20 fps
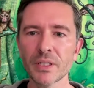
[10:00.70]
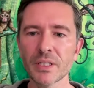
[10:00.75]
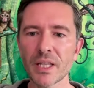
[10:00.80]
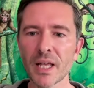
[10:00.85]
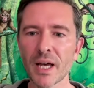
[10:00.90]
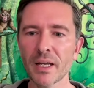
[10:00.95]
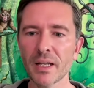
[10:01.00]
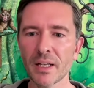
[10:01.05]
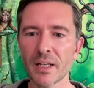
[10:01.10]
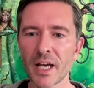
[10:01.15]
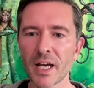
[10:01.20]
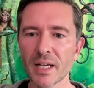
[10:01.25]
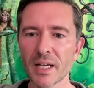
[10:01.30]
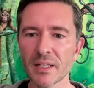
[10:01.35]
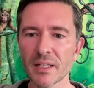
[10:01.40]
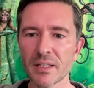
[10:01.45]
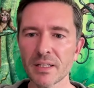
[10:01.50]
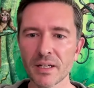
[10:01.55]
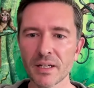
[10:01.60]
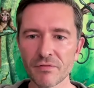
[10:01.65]
is that
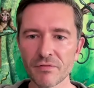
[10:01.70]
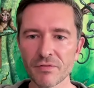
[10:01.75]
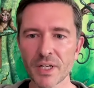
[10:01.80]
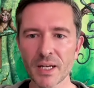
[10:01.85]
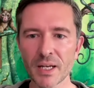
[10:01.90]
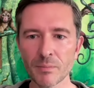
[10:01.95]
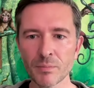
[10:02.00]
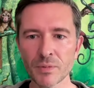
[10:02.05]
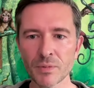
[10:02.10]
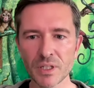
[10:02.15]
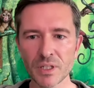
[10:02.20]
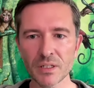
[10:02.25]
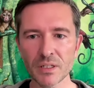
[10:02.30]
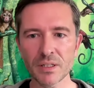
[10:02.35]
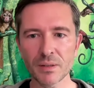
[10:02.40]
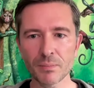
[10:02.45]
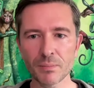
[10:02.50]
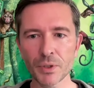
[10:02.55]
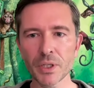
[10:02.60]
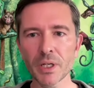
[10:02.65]
I've named,
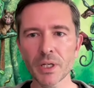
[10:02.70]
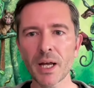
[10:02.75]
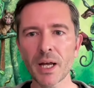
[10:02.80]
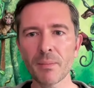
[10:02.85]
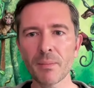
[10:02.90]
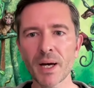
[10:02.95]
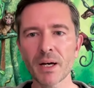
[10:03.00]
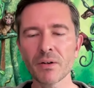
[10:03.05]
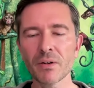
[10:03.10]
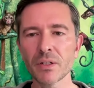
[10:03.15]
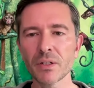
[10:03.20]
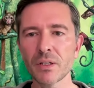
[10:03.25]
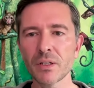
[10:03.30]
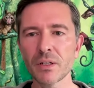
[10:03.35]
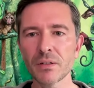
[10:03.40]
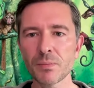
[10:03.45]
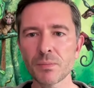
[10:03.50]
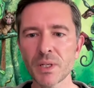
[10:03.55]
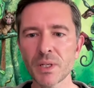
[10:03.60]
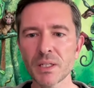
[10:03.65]
since the book came out, a
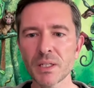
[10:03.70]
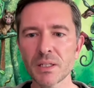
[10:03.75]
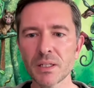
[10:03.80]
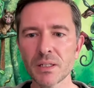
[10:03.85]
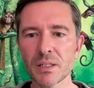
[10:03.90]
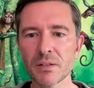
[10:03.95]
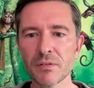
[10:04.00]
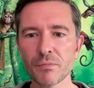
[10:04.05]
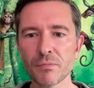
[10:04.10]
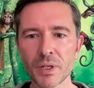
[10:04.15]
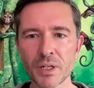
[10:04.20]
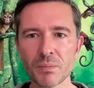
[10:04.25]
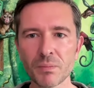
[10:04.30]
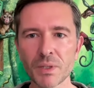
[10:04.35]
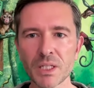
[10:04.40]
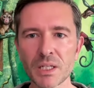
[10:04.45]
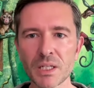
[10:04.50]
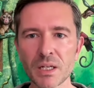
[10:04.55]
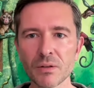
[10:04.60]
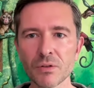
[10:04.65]
new species of
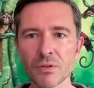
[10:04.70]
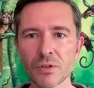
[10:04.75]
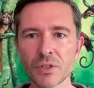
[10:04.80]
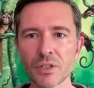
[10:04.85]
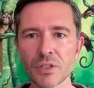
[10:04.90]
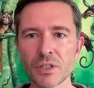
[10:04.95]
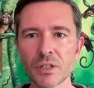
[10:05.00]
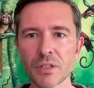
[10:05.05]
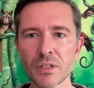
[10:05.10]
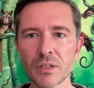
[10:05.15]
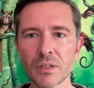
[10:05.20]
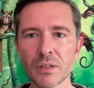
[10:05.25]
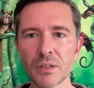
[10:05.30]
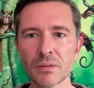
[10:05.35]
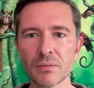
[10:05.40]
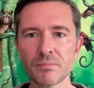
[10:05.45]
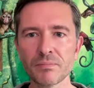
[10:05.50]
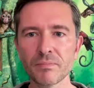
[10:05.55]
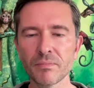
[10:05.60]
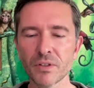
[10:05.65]
pygmy seahorse
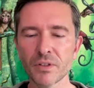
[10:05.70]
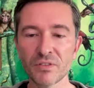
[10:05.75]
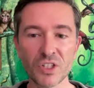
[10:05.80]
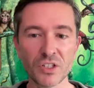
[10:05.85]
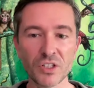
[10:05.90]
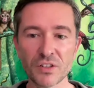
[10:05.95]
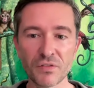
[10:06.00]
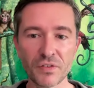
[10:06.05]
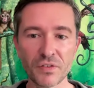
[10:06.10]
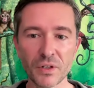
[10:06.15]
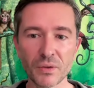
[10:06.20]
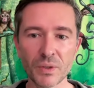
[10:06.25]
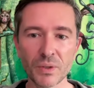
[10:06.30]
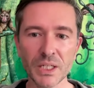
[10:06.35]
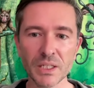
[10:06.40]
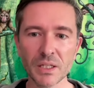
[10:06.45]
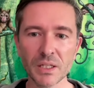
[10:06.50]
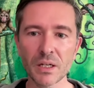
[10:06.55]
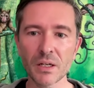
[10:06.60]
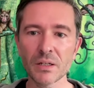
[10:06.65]
and just a few
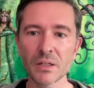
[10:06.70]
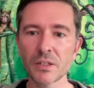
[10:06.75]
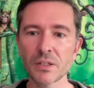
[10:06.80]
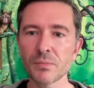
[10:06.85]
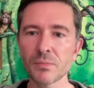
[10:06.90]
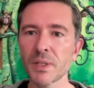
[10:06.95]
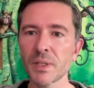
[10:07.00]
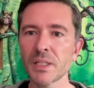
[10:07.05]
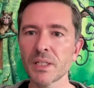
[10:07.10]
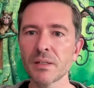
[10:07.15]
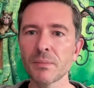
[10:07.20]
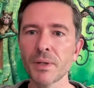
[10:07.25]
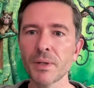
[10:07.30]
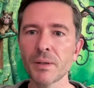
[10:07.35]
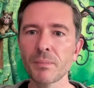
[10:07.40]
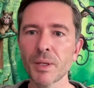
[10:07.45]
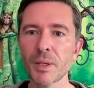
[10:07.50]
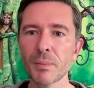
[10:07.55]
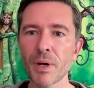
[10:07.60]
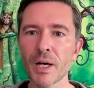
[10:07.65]
weeks ago, a new species of
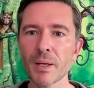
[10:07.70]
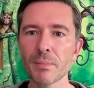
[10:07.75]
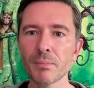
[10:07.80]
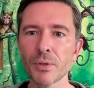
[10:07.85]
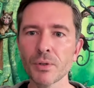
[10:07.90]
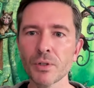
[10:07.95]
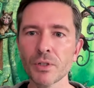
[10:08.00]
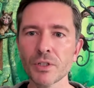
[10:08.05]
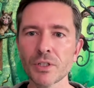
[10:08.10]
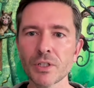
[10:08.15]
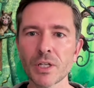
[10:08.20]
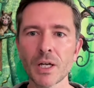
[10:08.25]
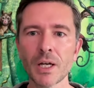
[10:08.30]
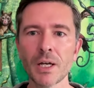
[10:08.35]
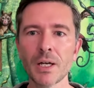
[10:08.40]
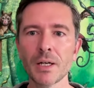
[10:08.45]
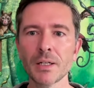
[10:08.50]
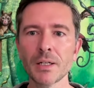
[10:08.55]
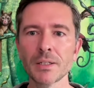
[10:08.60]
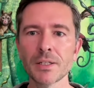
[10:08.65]
pygmy pipe horse.
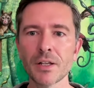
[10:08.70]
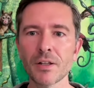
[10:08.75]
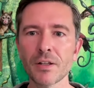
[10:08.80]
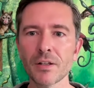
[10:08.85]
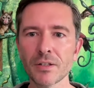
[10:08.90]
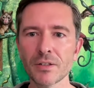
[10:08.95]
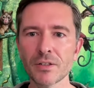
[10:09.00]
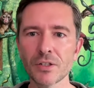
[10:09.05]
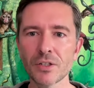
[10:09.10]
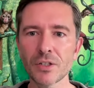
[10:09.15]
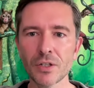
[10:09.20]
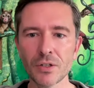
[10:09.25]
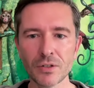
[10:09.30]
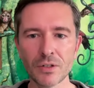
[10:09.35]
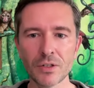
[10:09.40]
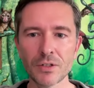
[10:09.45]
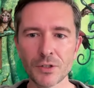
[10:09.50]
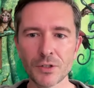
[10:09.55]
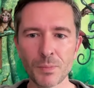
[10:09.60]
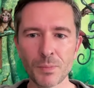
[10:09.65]
So those are
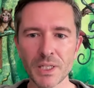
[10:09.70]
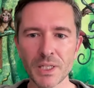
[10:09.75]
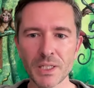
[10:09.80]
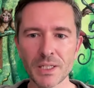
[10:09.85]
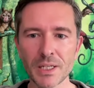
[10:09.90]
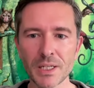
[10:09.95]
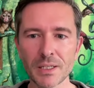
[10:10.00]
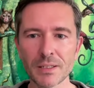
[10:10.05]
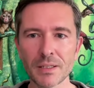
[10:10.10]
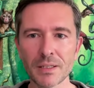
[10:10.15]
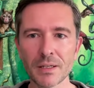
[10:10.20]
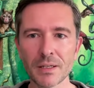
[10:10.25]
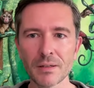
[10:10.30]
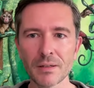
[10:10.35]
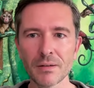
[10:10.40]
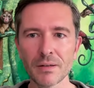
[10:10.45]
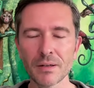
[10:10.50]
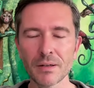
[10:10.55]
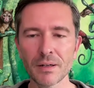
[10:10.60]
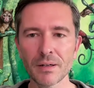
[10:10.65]
two new species
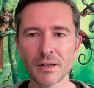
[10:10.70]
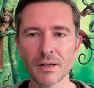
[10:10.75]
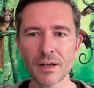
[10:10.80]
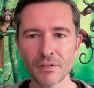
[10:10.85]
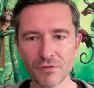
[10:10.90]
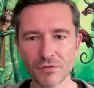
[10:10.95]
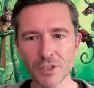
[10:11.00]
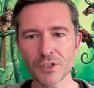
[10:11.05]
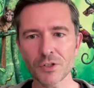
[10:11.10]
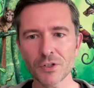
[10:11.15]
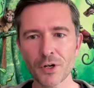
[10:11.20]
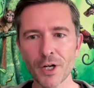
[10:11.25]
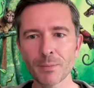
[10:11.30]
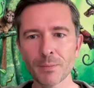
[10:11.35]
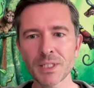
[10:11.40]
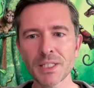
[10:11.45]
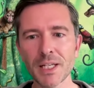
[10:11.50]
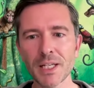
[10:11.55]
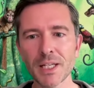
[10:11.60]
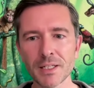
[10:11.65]
that I've
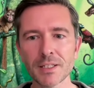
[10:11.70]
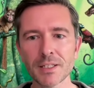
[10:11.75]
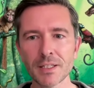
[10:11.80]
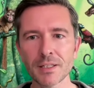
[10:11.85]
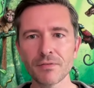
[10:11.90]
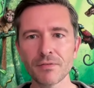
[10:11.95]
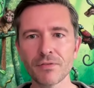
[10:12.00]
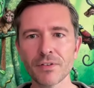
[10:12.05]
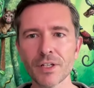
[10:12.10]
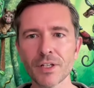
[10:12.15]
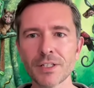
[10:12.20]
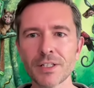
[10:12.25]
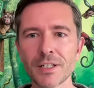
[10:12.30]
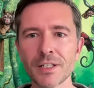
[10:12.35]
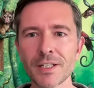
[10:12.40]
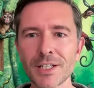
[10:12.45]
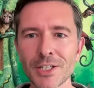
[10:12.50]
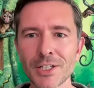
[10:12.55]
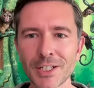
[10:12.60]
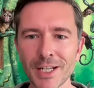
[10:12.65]
described since the first
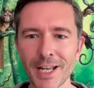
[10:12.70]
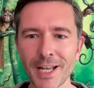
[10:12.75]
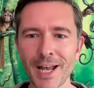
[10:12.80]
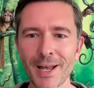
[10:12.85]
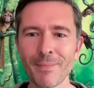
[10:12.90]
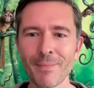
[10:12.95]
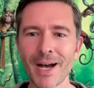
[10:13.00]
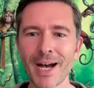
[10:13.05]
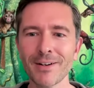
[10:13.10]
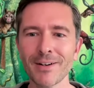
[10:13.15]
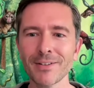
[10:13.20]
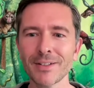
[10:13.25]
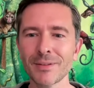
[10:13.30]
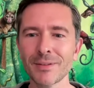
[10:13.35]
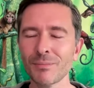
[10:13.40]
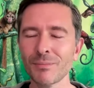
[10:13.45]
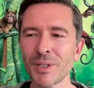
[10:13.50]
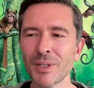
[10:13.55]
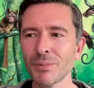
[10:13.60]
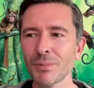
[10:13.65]
edition came out,
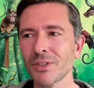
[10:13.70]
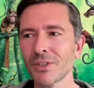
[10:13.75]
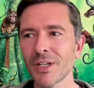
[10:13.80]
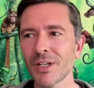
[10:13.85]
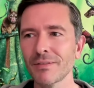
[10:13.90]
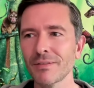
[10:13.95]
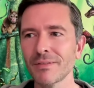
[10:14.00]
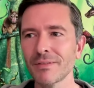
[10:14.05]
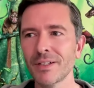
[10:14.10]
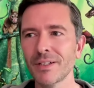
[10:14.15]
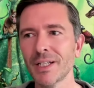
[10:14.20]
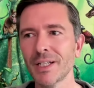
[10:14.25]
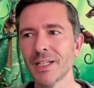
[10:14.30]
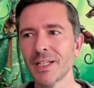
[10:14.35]
and people don't